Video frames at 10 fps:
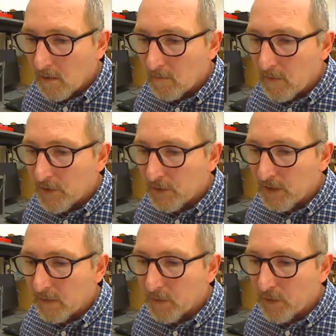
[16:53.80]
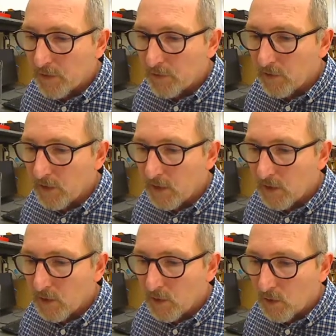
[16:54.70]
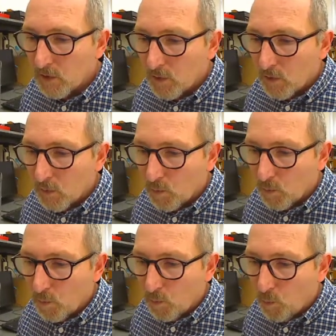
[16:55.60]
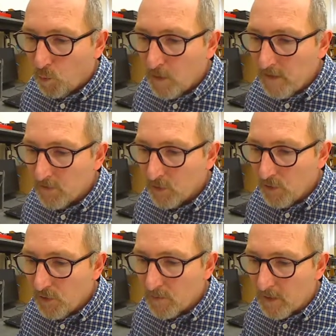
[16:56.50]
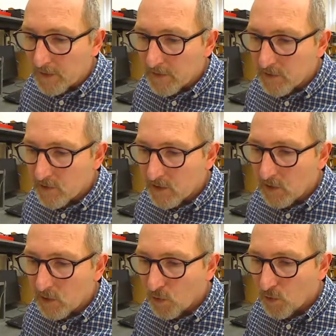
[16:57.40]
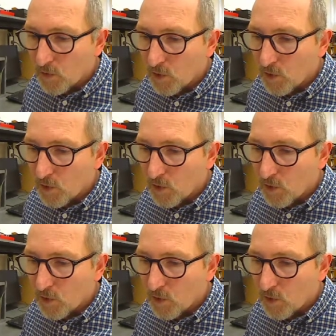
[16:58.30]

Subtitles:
Method number 3, we've learned about this thing called